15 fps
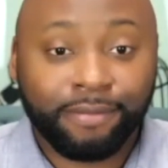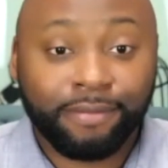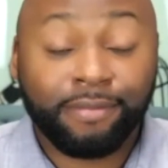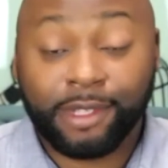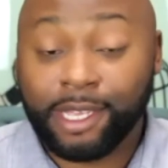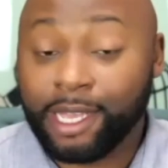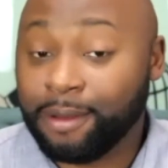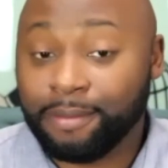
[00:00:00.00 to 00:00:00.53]

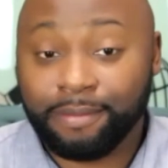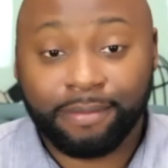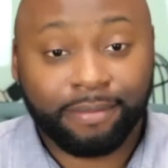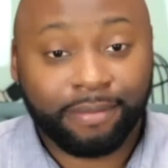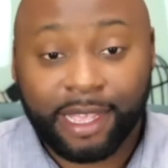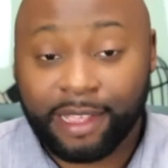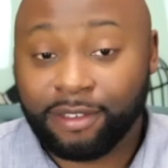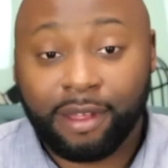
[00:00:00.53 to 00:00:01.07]
yep.
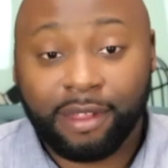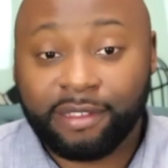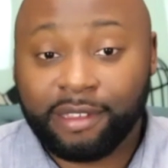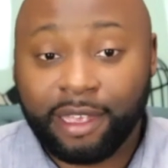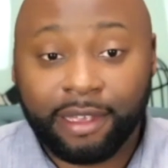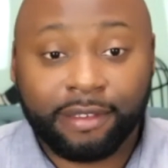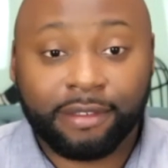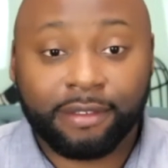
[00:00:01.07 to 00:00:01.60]
That's all it
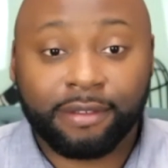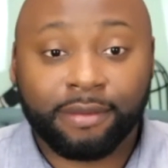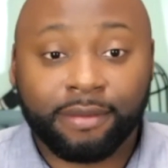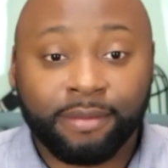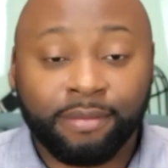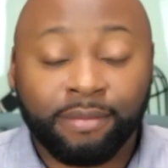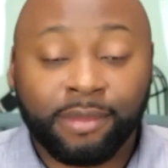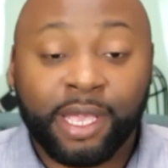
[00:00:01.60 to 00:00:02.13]
takes.
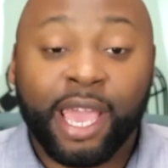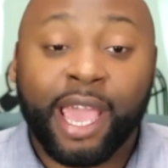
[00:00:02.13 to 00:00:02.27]
Yeah,